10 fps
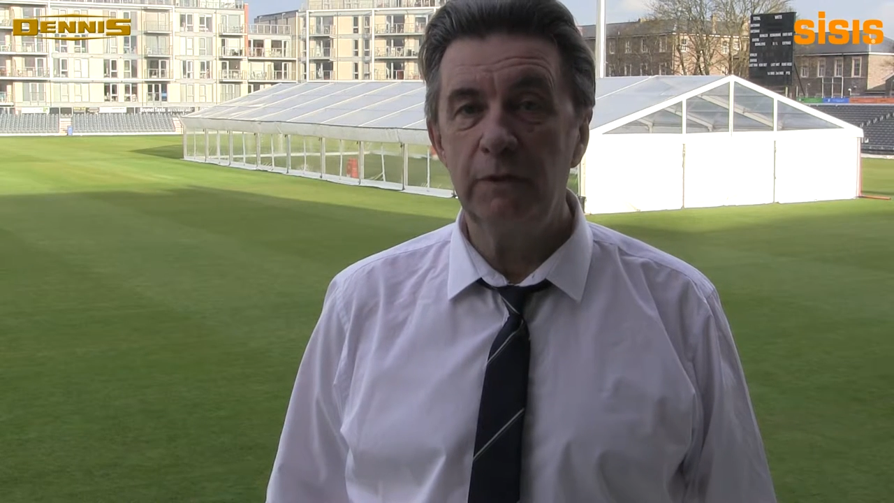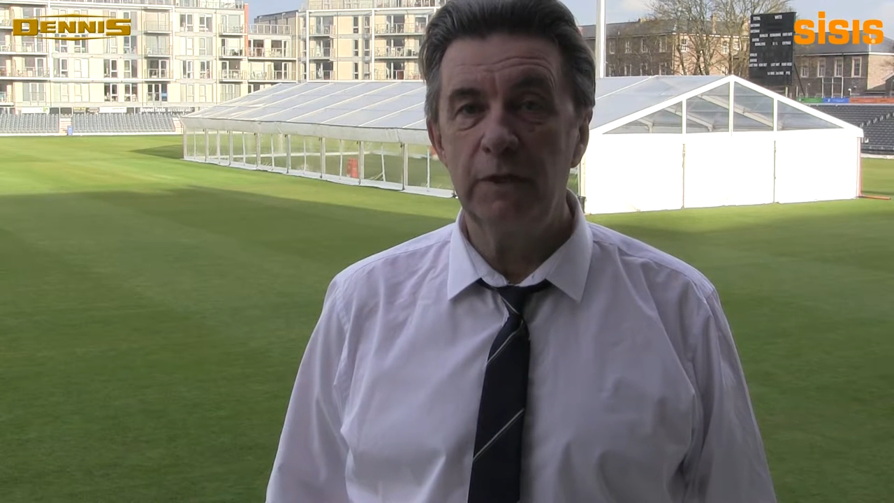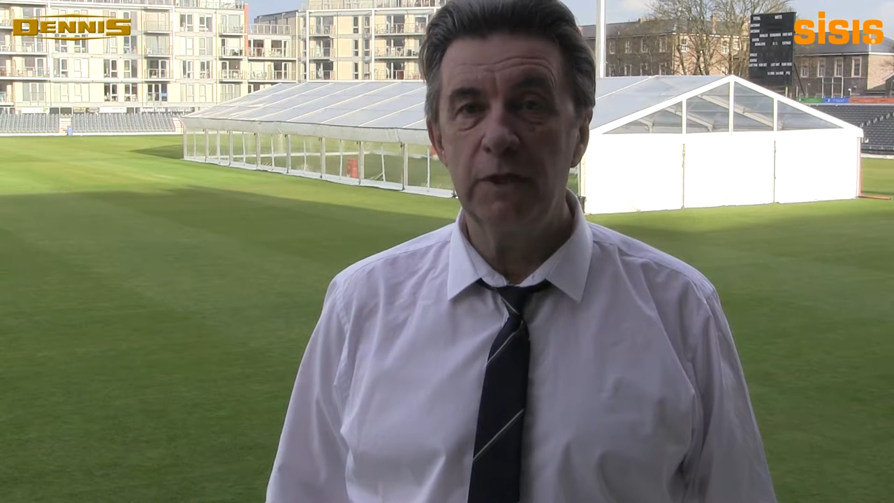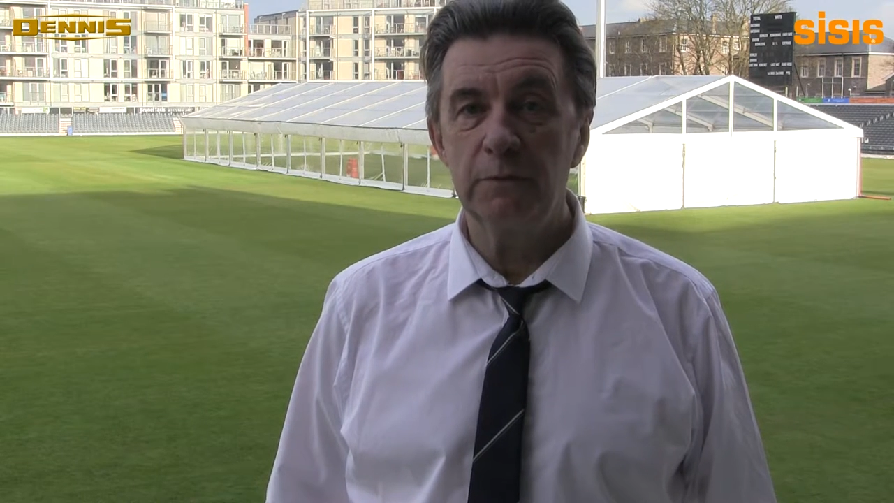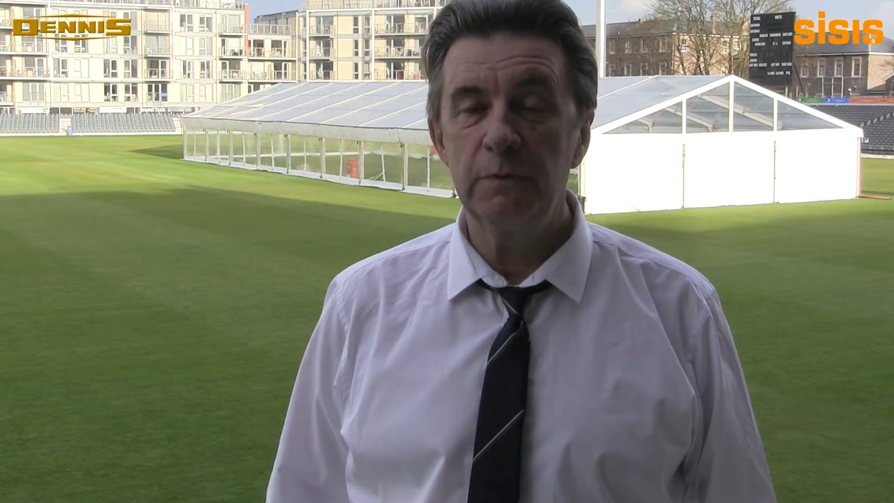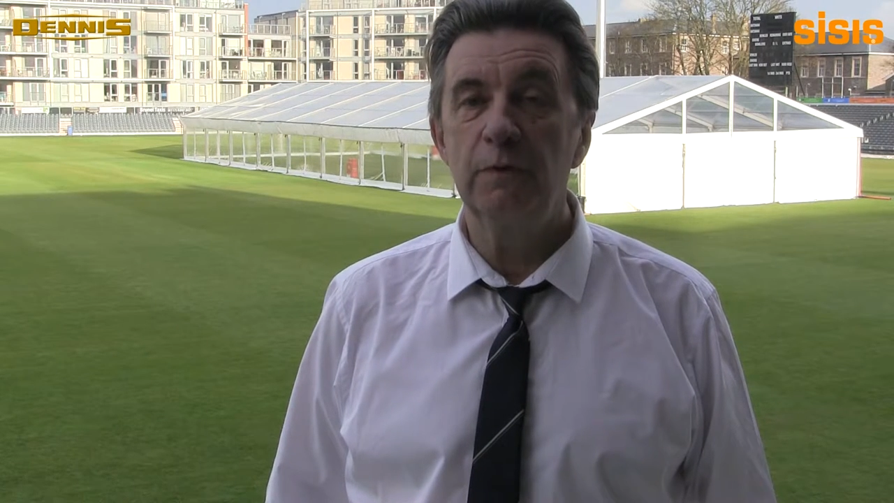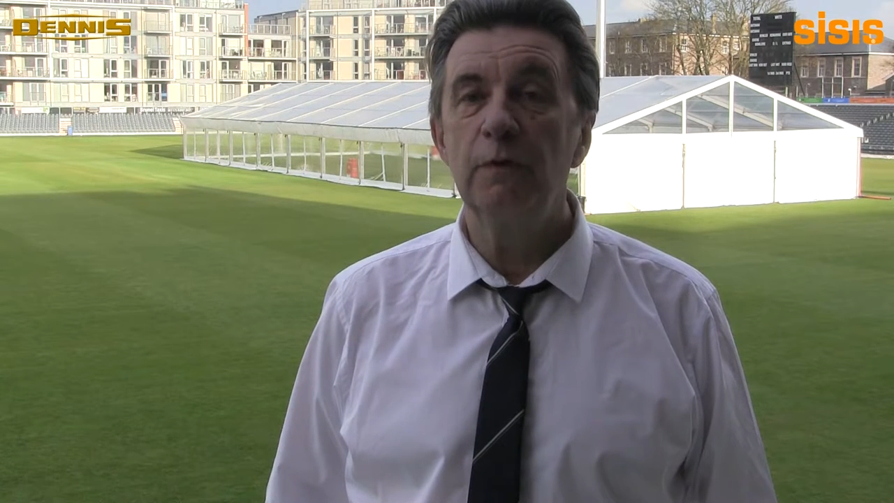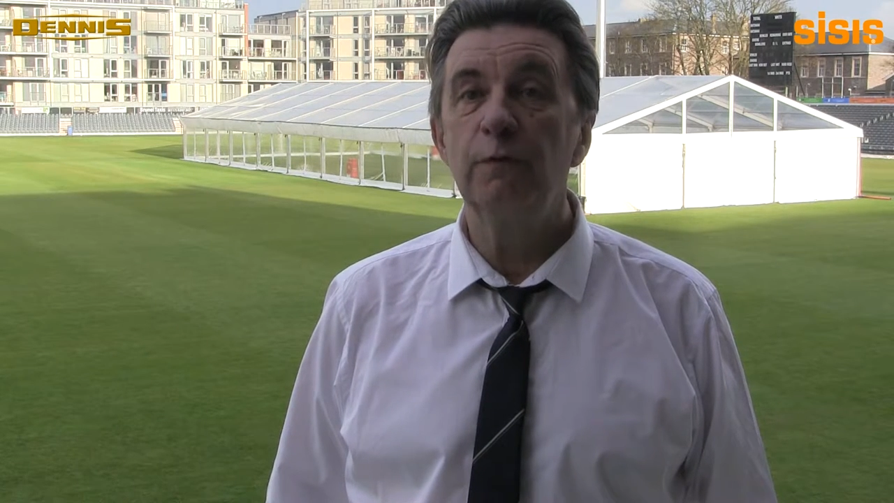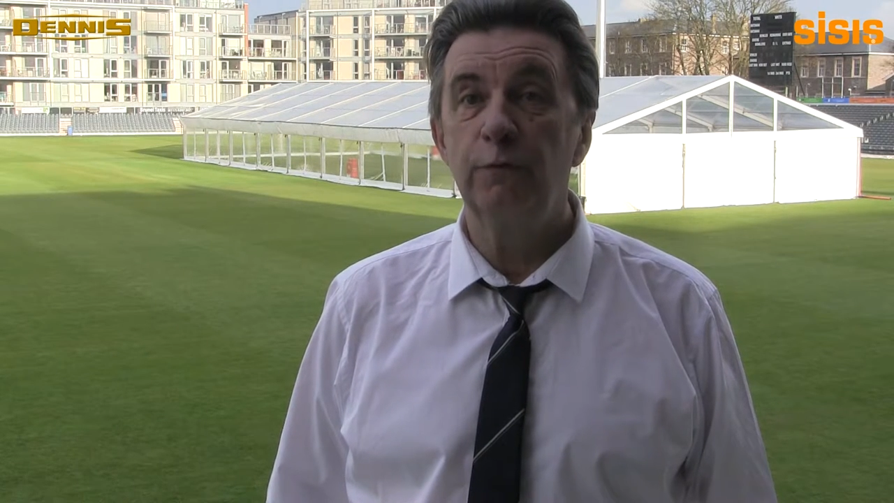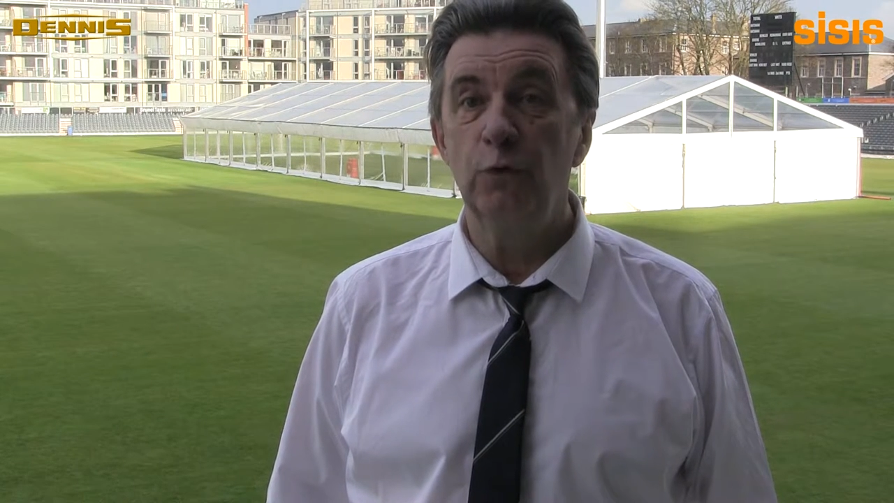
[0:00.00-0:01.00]

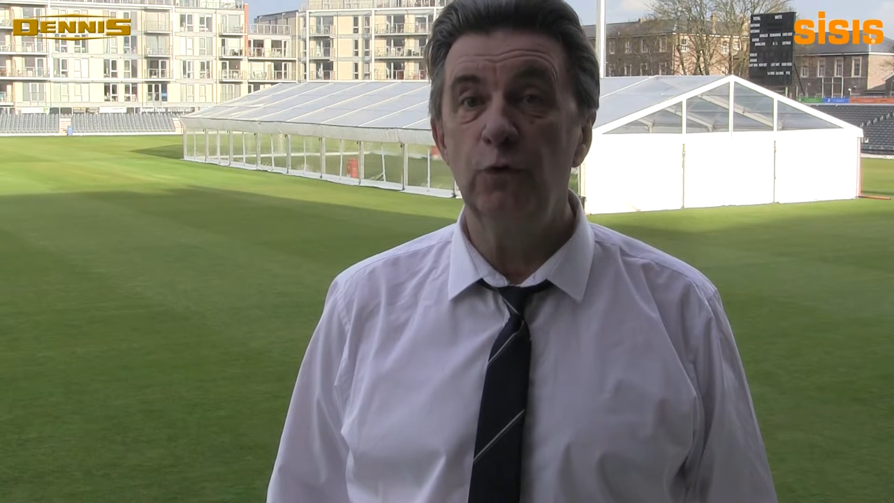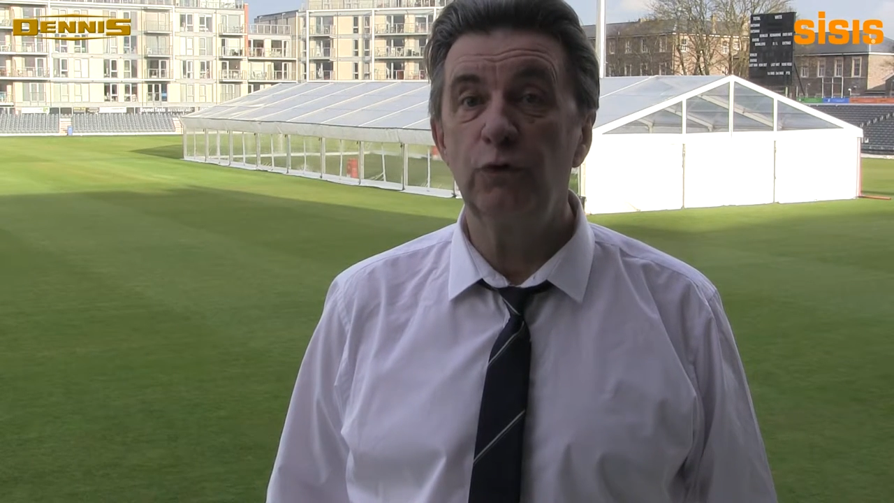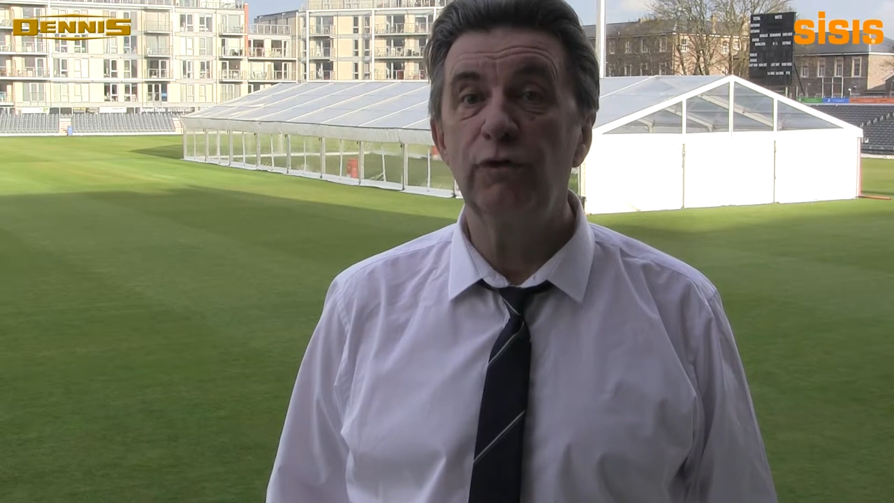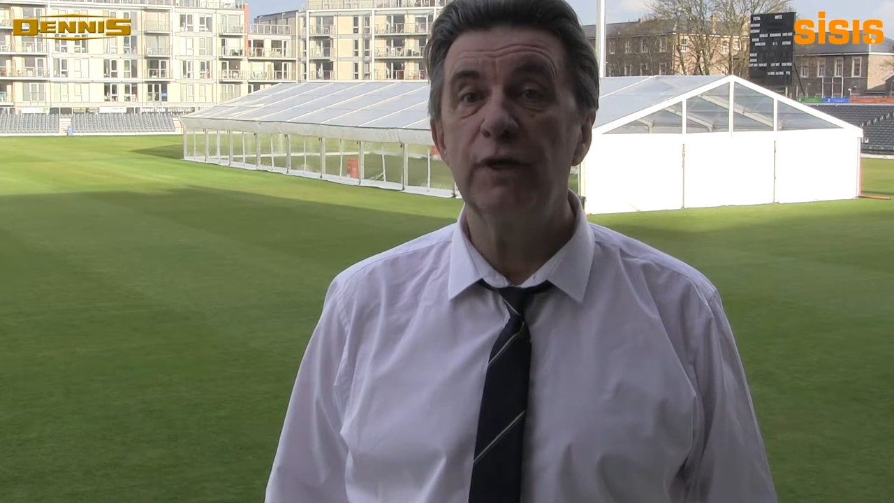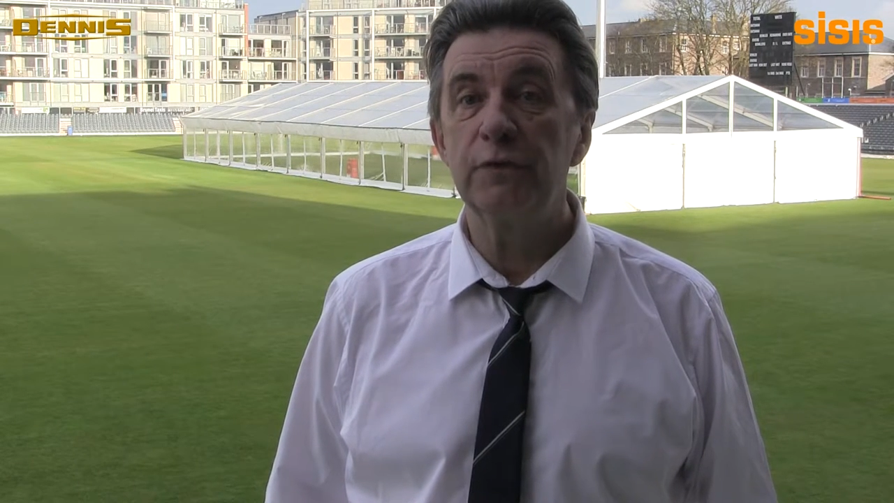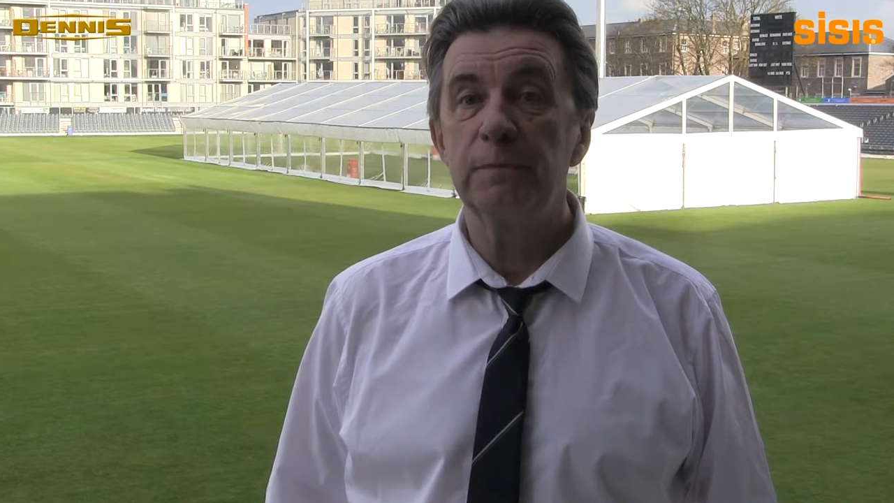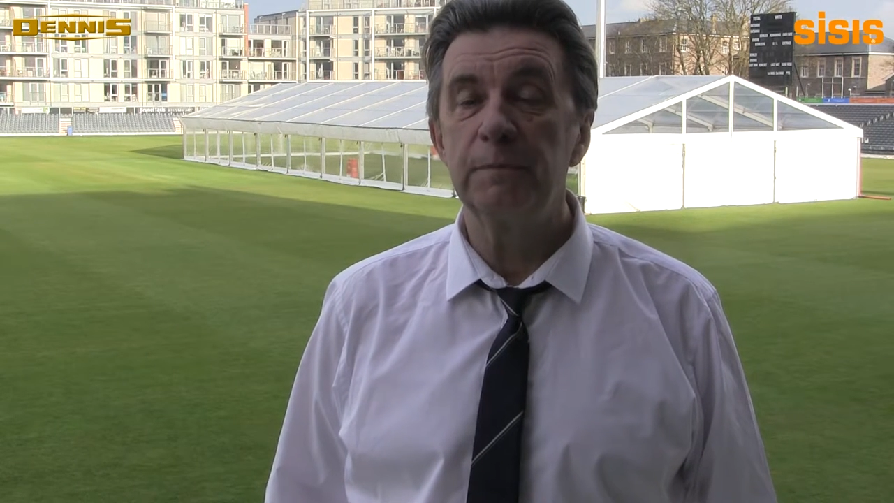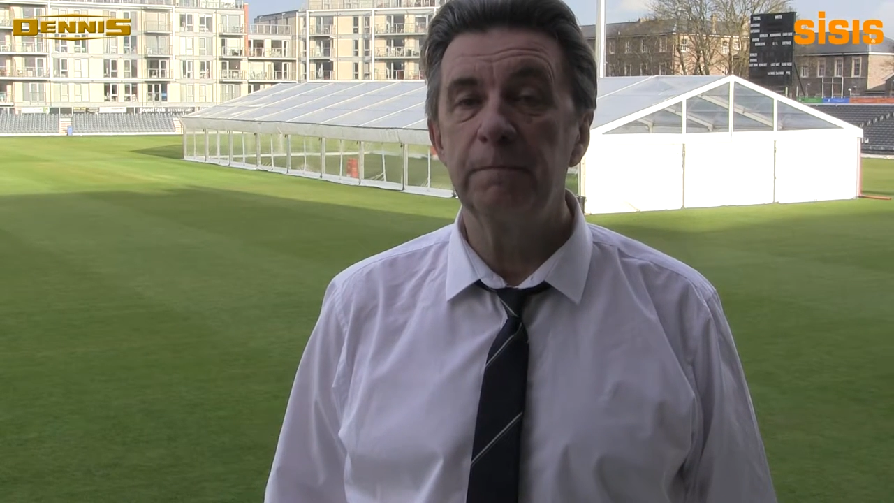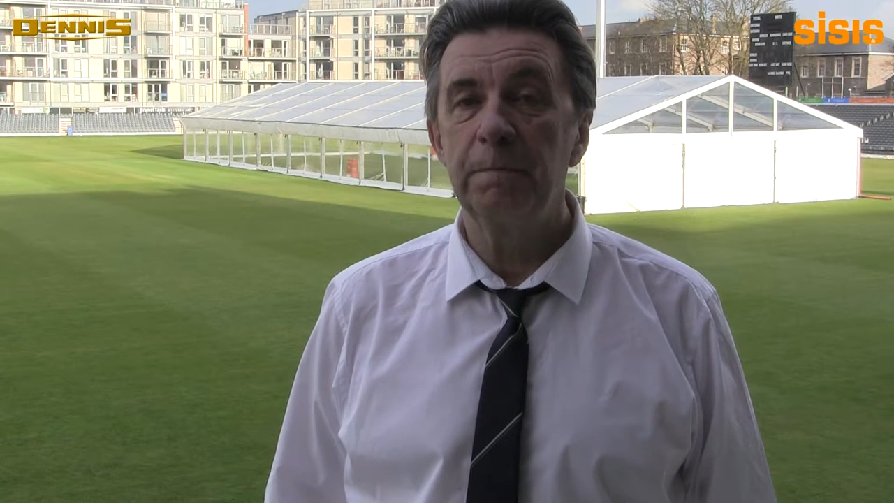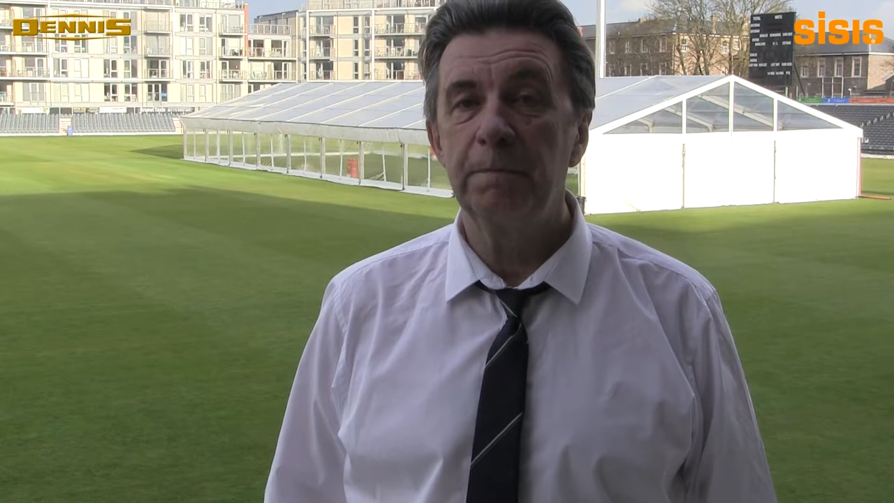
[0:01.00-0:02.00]
groundsmen for
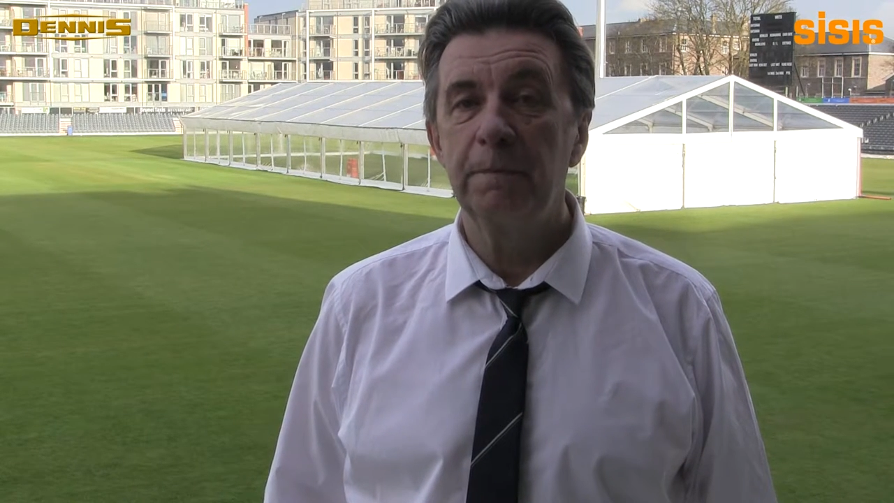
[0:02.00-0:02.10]
groundsmen.